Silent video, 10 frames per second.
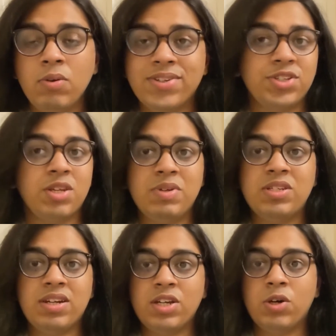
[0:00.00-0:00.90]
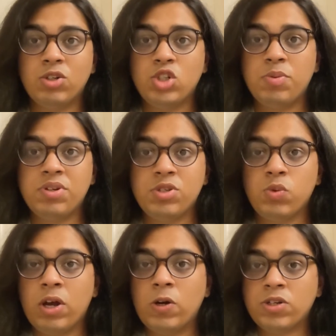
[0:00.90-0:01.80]
we're just going to be studying hot Jupiters
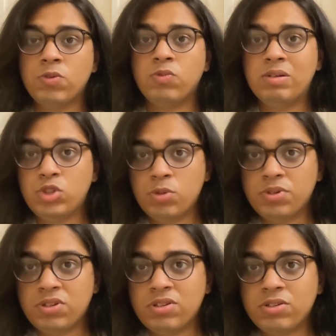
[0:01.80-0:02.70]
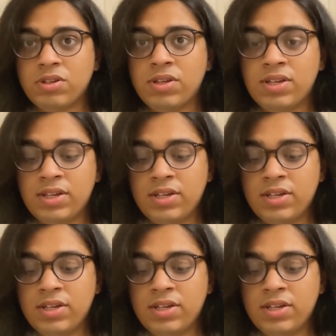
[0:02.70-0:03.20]
or hot and warm Jupiters.